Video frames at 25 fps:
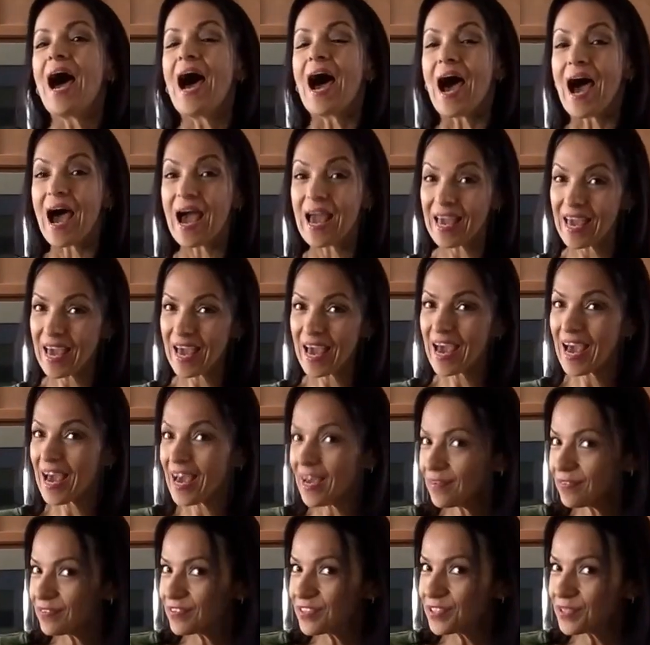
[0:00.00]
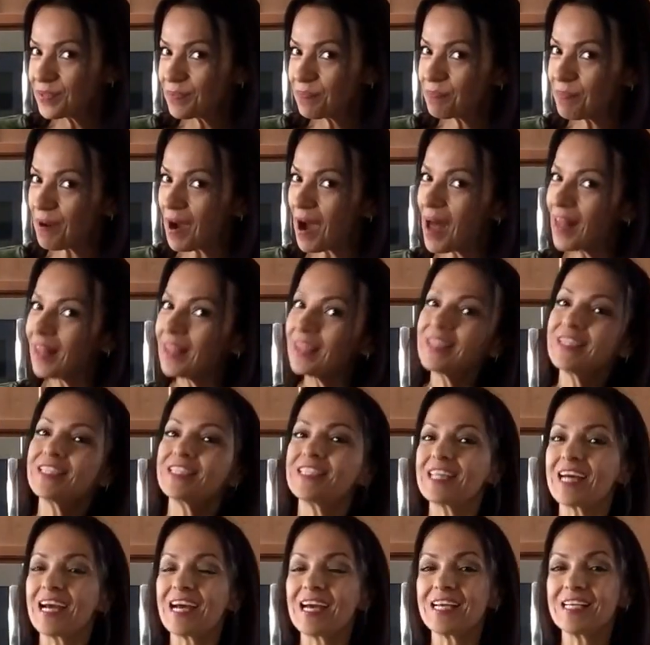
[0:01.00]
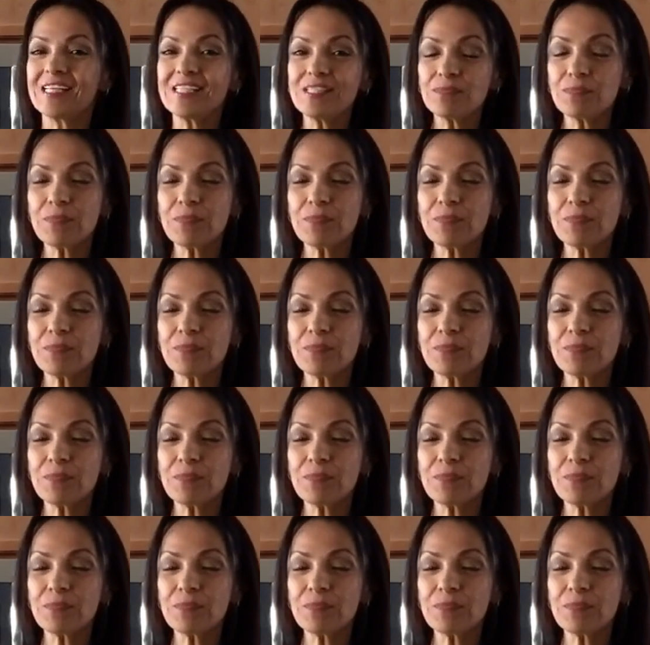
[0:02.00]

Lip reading: I have to apologize